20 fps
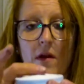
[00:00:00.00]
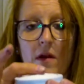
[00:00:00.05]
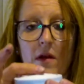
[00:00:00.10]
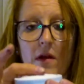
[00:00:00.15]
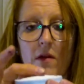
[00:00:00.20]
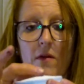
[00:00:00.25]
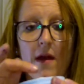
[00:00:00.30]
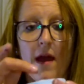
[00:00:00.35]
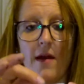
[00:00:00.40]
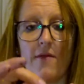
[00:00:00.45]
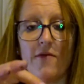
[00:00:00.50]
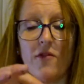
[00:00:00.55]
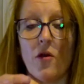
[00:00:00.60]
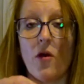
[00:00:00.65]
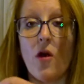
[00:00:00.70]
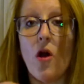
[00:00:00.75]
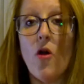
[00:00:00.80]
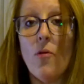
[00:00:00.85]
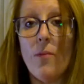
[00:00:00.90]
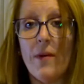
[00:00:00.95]
You have your
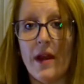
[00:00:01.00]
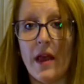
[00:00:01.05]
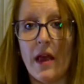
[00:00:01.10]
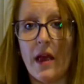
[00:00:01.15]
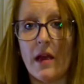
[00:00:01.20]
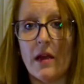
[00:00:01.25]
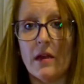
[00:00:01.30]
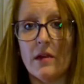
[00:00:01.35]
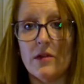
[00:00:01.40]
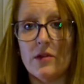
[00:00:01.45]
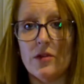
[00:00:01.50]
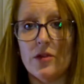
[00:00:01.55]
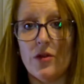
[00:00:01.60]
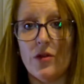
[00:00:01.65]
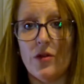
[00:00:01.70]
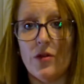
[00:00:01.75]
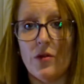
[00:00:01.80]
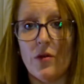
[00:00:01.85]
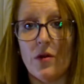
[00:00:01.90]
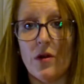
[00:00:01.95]
opening to
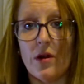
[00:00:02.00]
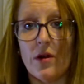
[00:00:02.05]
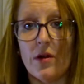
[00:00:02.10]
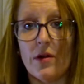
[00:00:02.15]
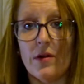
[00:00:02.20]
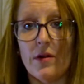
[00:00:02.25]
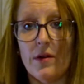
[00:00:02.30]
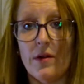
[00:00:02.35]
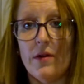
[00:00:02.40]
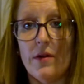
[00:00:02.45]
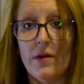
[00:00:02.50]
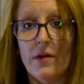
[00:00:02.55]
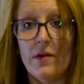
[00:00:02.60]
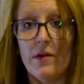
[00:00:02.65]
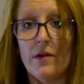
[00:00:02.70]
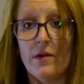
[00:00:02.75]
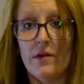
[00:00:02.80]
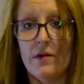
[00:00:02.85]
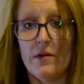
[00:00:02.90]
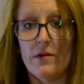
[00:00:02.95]
your
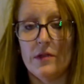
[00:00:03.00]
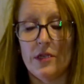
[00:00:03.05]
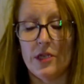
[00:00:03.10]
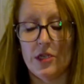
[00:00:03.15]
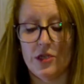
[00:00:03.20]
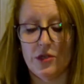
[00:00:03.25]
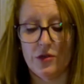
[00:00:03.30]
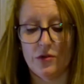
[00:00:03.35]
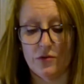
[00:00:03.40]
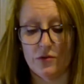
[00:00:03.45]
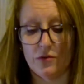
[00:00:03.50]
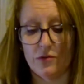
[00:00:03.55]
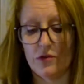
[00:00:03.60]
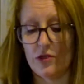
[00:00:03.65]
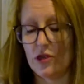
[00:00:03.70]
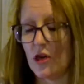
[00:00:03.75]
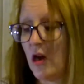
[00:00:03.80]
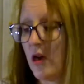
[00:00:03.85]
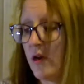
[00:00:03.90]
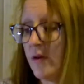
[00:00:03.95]
tissue
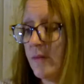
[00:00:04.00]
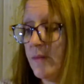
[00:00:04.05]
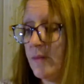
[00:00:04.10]
jar.